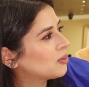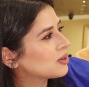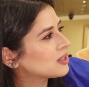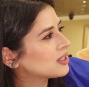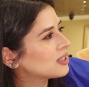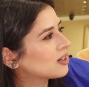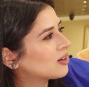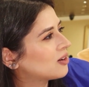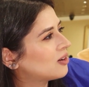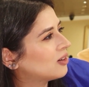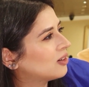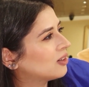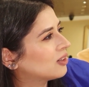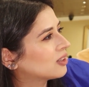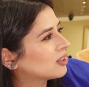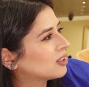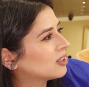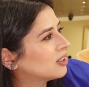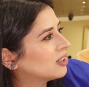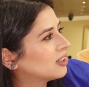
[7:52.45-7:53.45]
what's it called
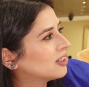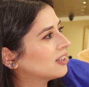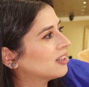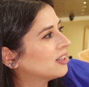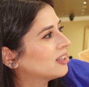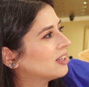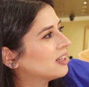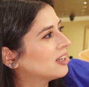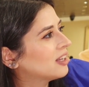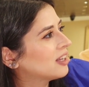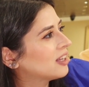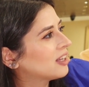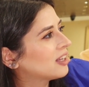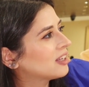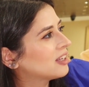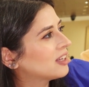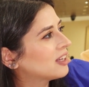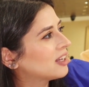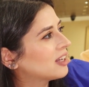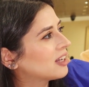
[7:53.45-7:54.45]
like
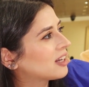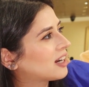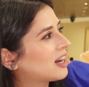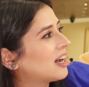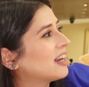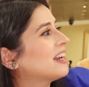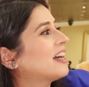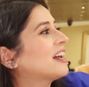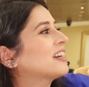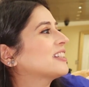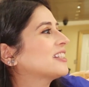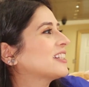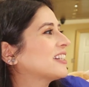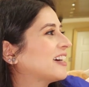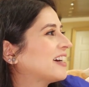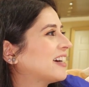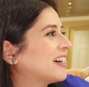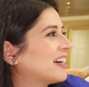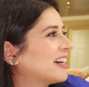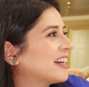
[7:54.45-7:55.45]
clutcher Kalacha,
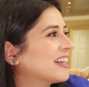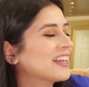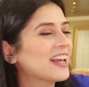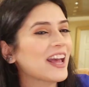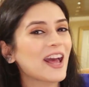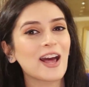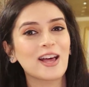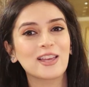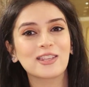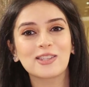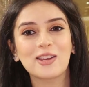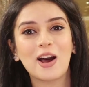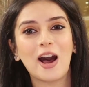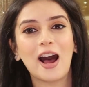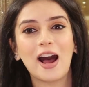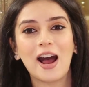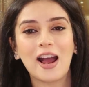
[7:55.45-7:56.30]
yeah, yeah.